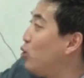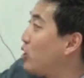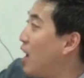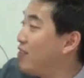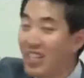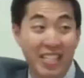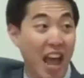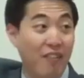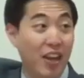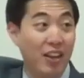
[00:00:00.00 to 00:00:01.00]
who's of the
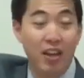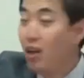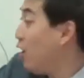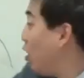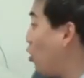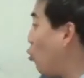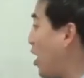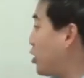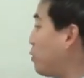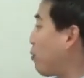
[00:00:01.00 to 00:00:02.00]
seven
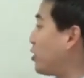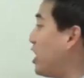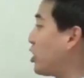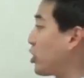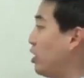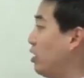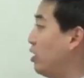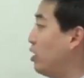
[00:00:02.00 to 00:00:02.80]
went to perdition.